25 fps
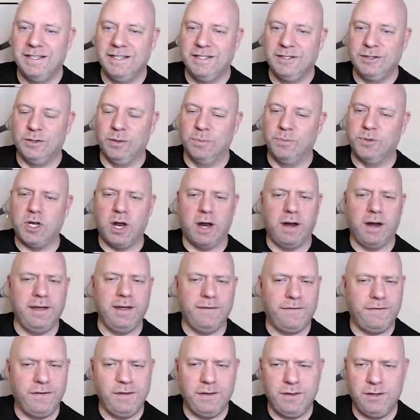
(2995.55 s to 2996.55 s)
So I'm sorry
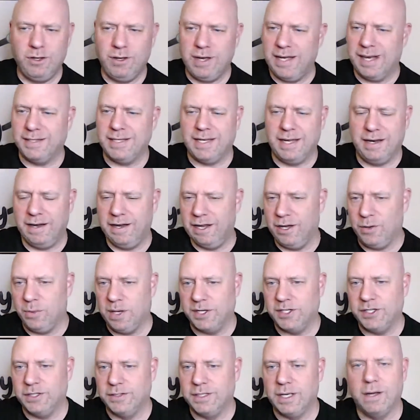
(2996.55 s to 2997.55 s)
if you guys had any
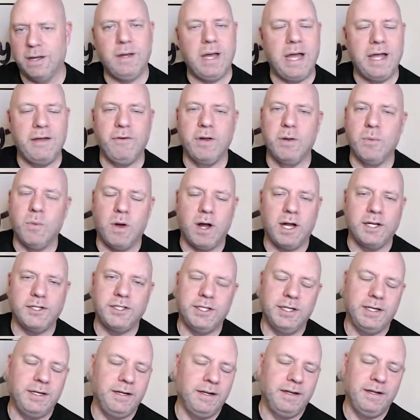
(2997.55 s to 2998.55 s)
questions. I
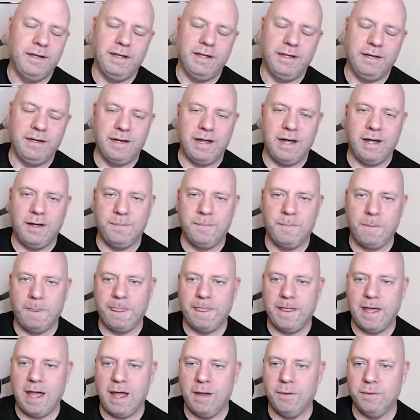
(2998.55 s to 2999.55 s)
rewatch it, and then
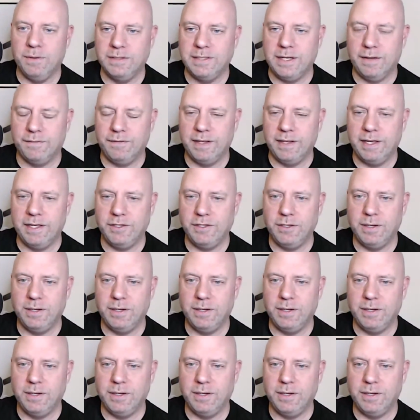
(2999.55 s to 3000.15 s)
I will definitely hit you